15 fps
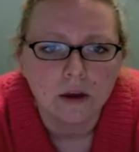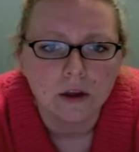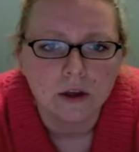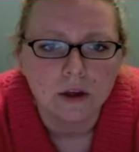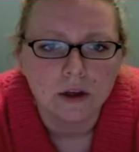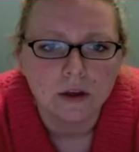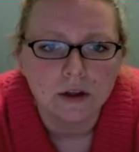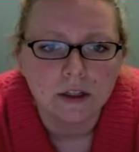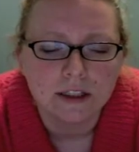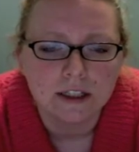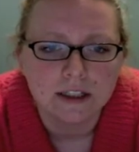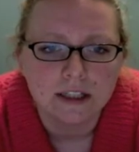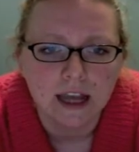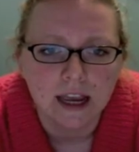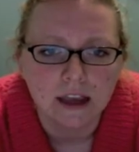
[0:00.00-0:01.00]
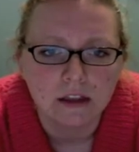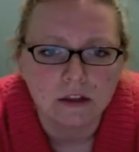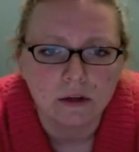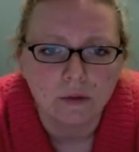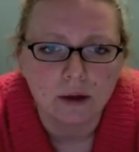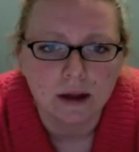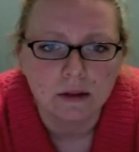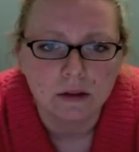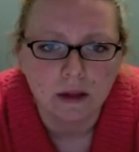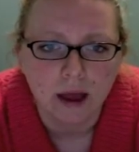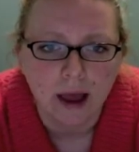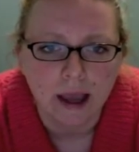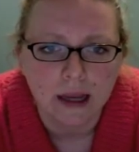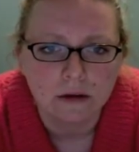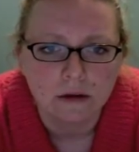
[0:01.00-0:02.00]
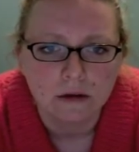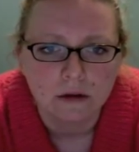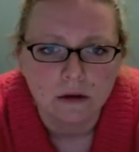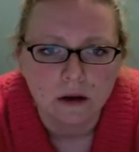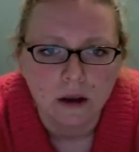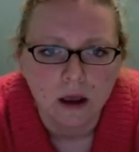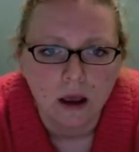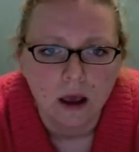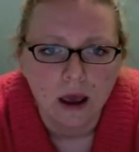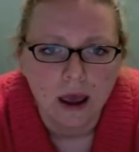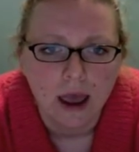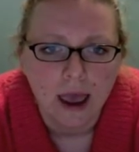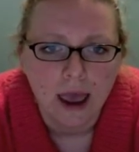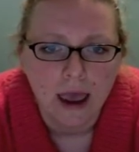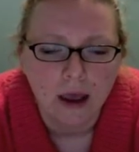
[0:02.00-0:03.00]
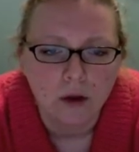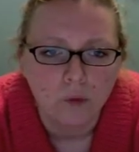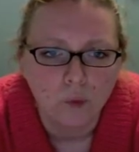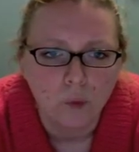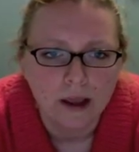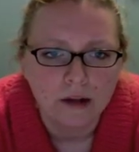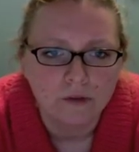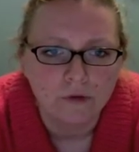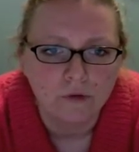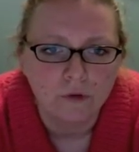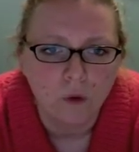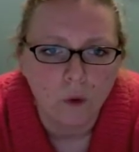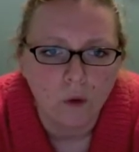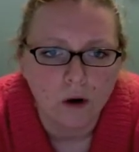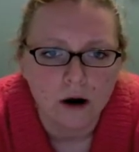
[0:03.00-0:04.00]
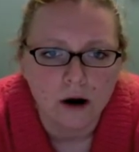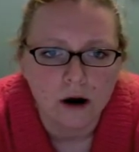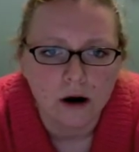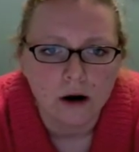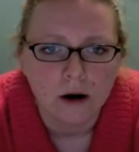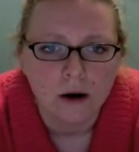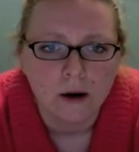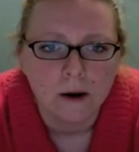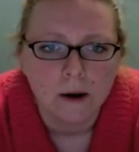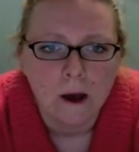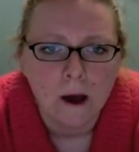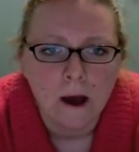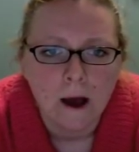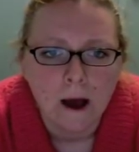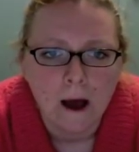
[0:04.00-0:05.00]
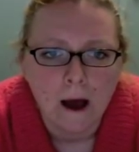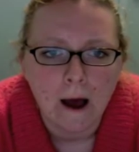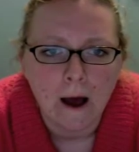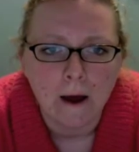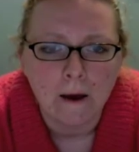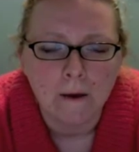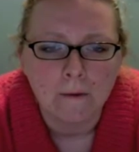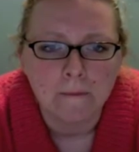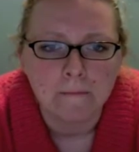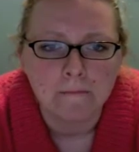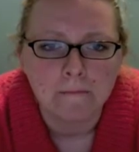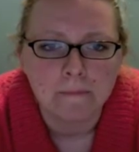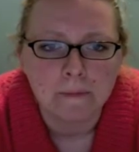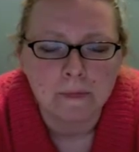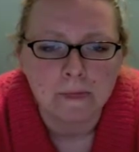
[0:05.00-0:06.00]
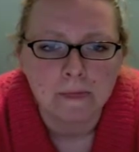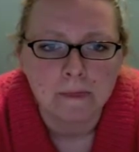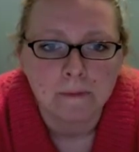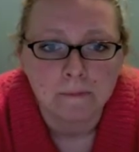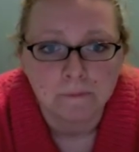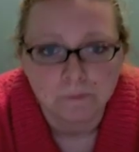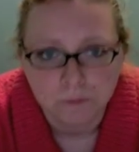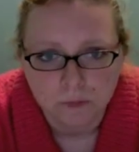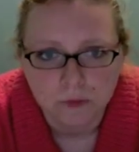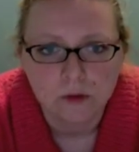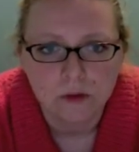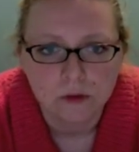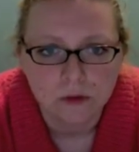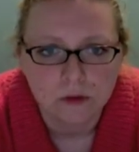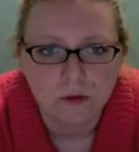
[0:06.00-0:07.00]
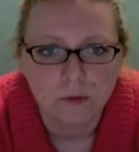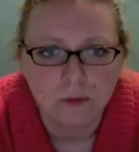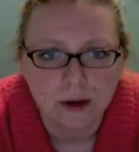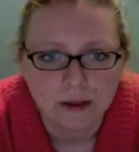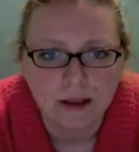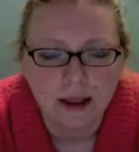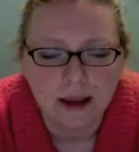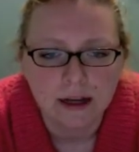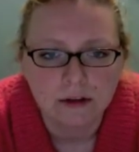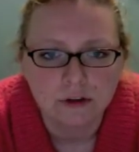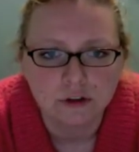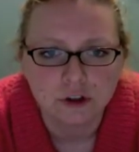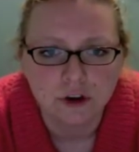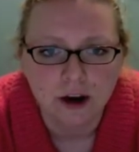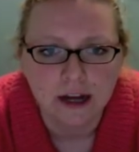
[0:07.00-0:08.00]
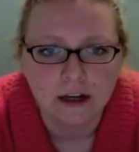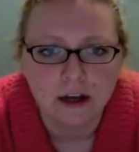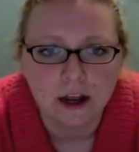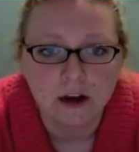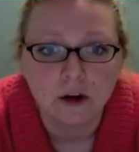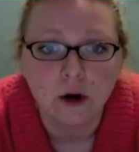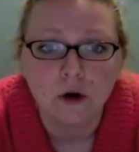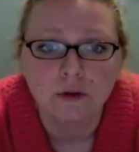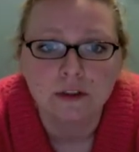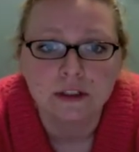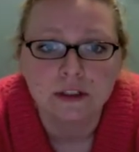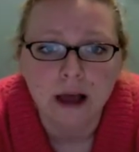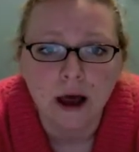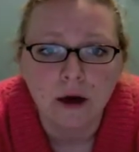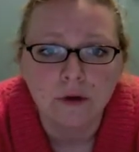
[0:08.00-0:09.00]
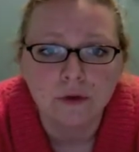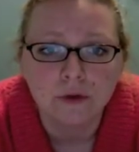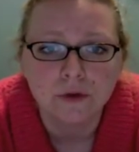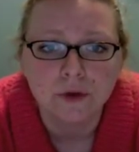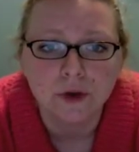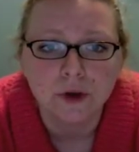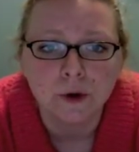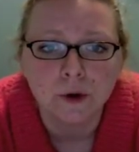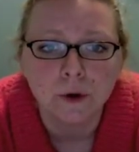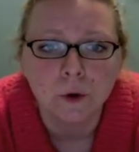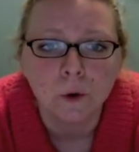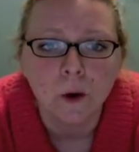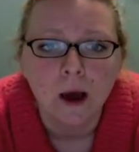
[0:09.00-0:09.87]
You need to take the red line and wait for the red line train and go south to